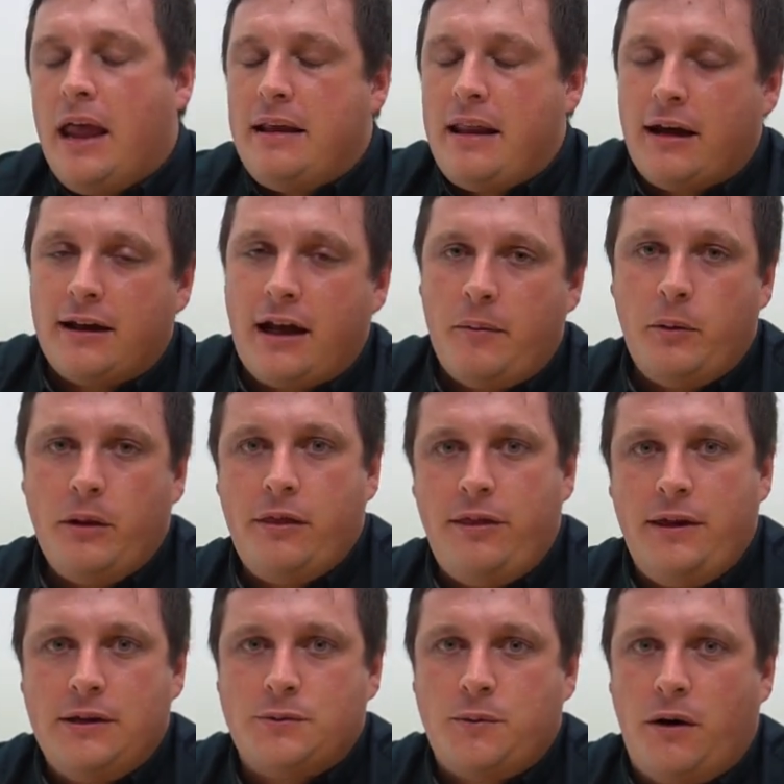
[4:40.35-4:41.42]
Now, a couple of
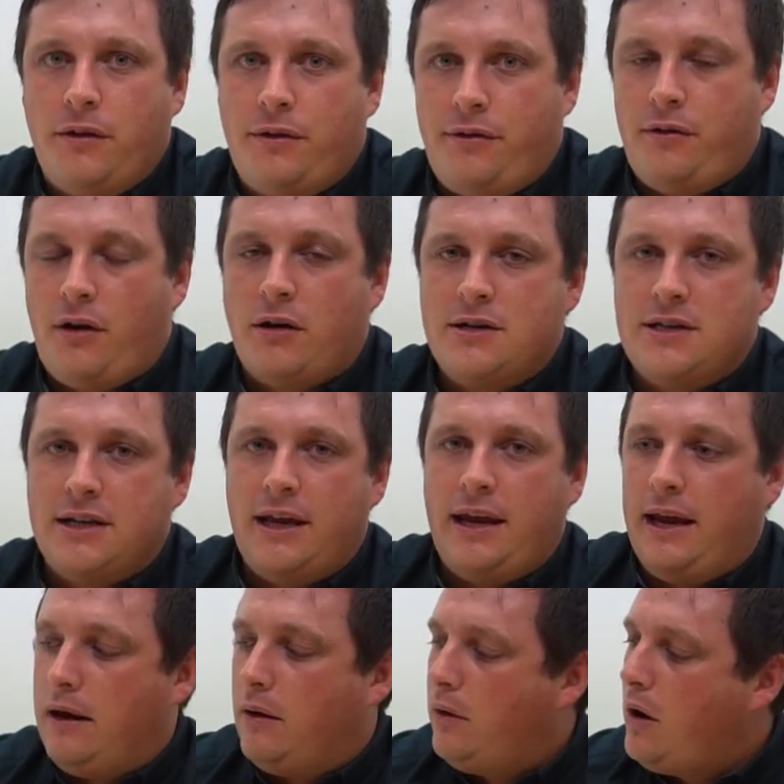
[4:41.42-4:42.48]
things worth noting
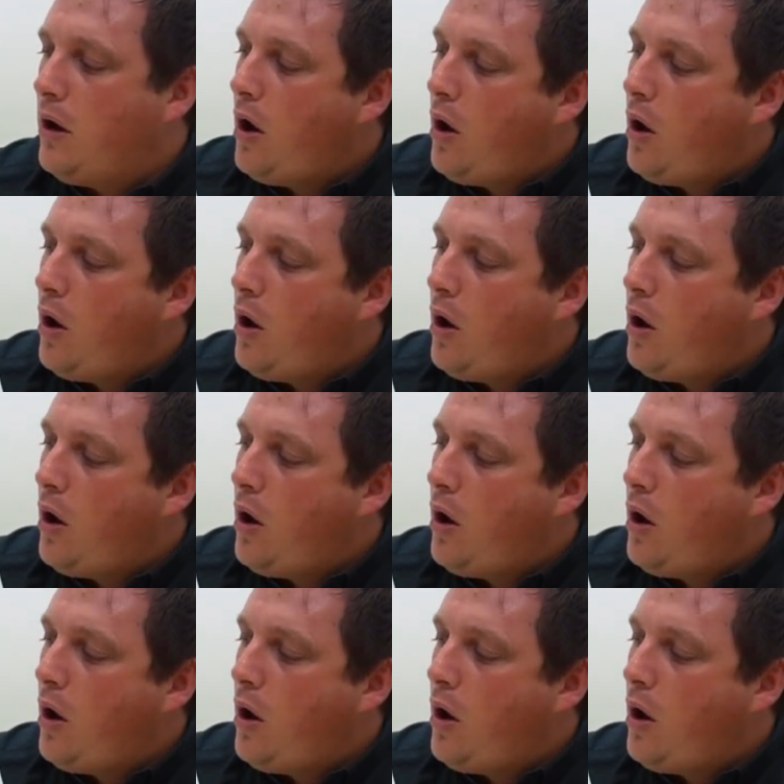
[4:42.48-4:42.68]
here.